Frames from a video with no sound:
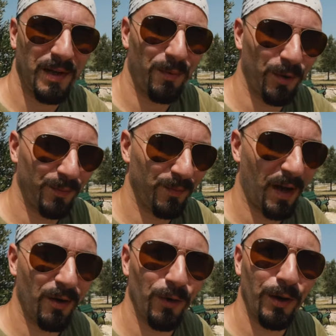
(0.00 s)
Come on,
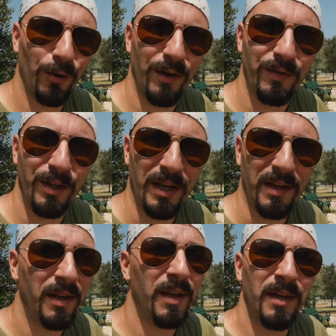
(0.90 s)
I want to know
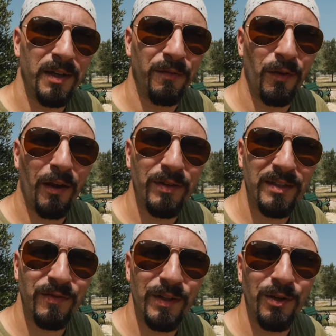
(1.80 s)
everything. If you loved
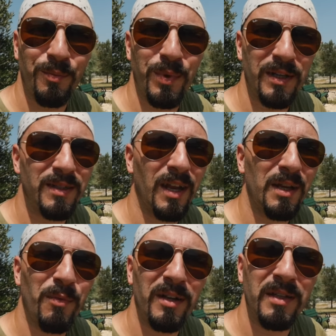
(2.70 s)
this video, press the
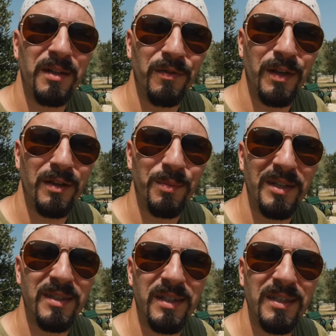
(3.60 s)
like button. If you didn't,
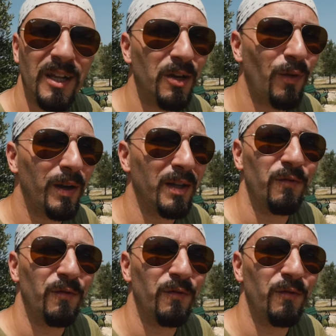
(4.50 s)
press the dislike one.